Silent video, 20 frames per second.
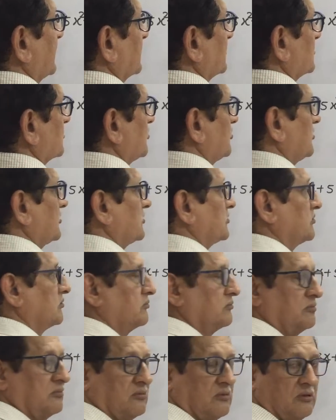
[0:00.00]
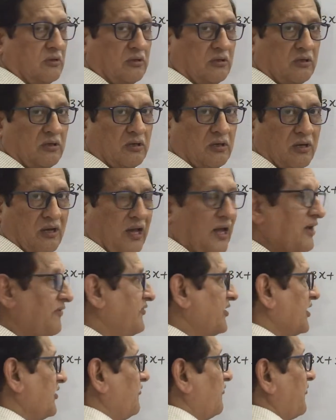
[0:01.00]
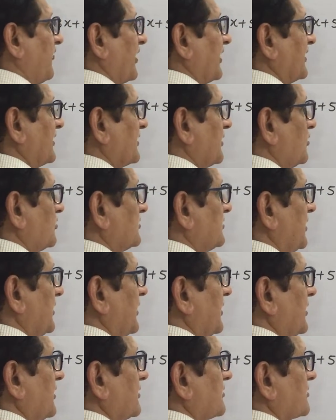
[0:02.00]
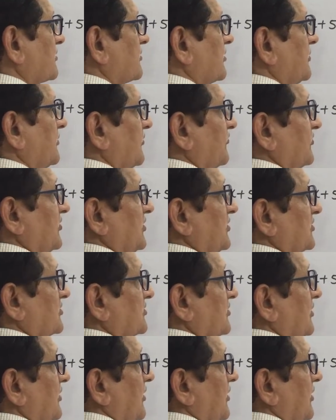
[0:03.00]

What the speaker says: and so on. And we can find out the nth term of this